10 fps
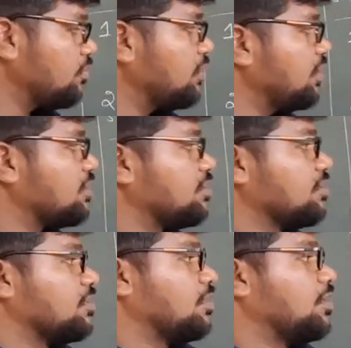through it,
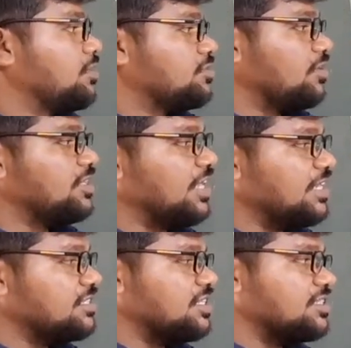so there
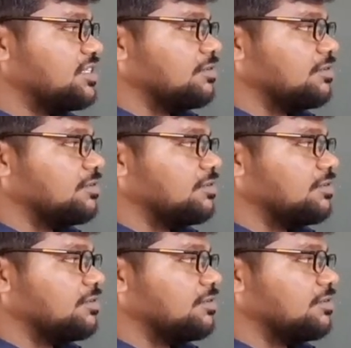is